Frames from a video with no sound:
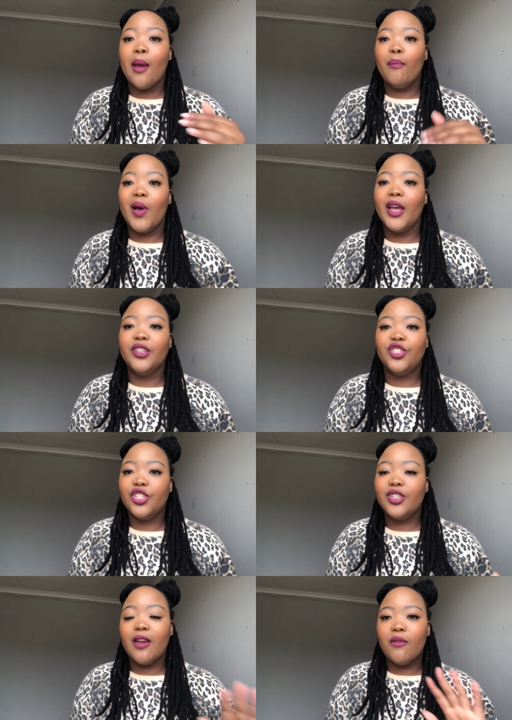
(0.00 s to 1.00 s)
But
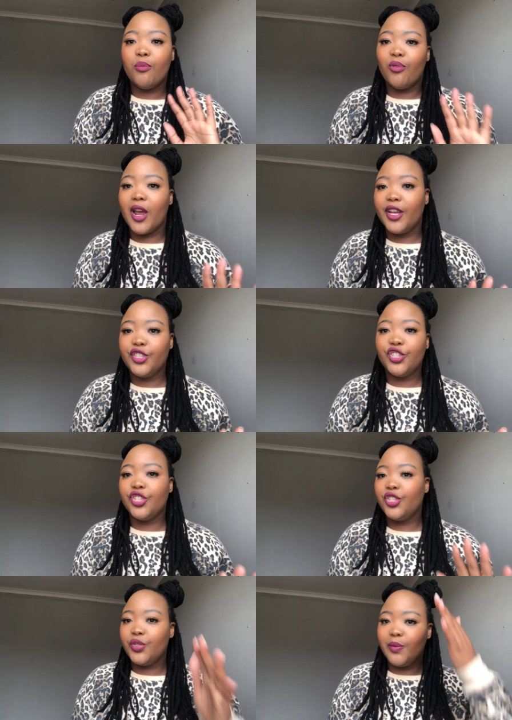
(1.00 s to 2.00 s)
just have a brush
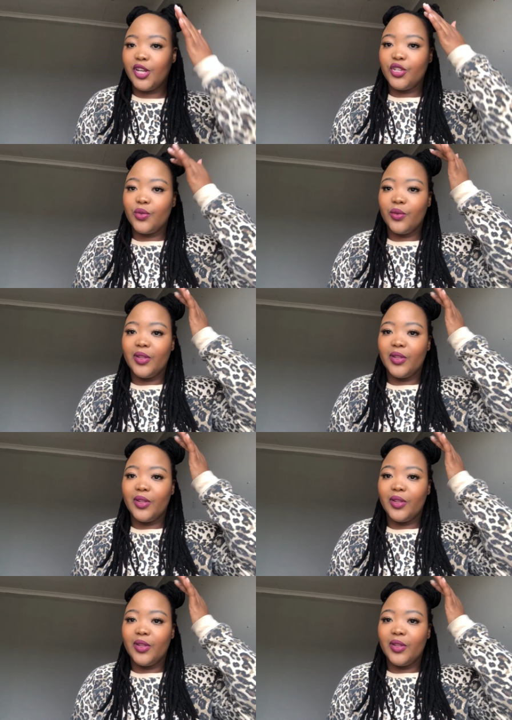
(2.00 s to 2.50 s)
just to make sure